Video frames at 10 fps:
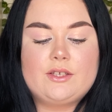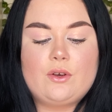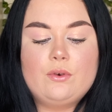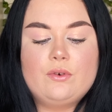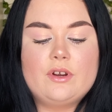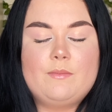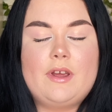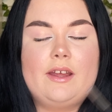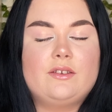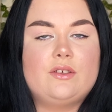so
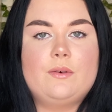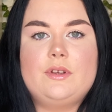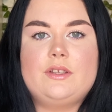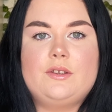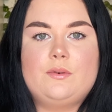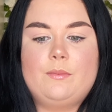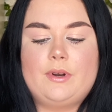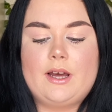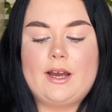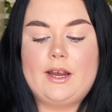creamy, so easy to
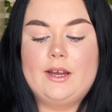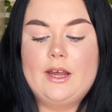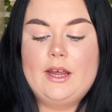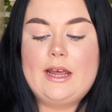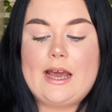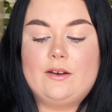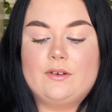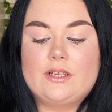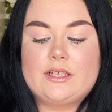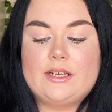apply, and
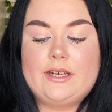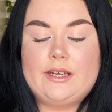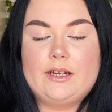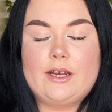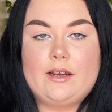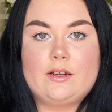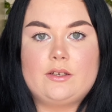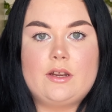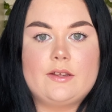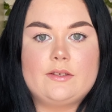honestly, like,
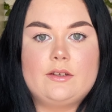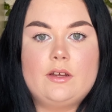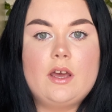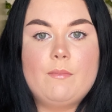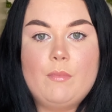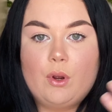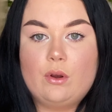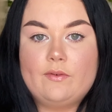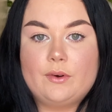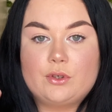doesn't
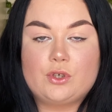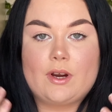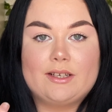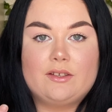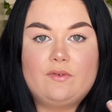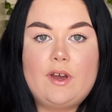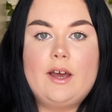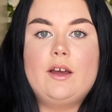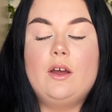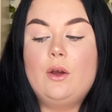move or
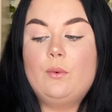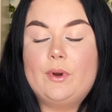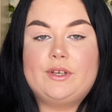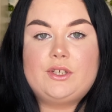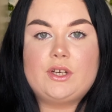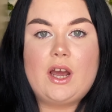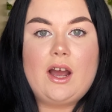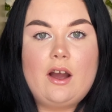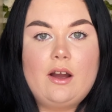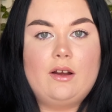transfer, which
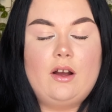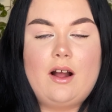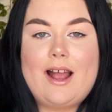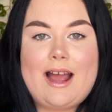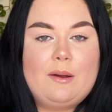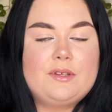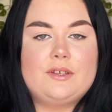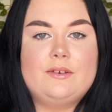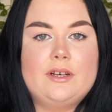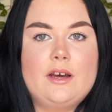I
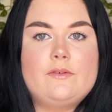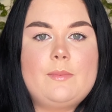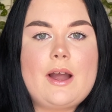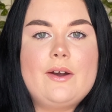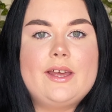absolutely love about